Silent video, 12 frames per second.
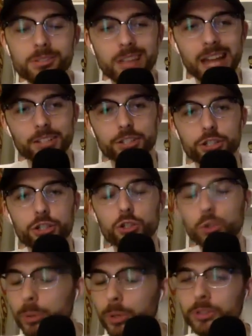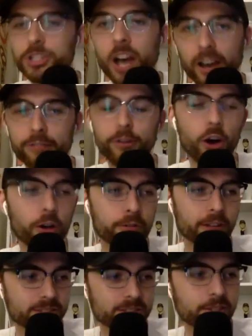Not a super tough
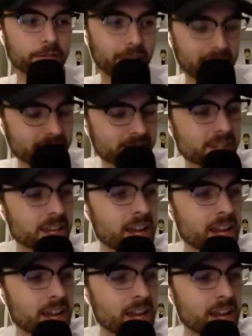offense to face.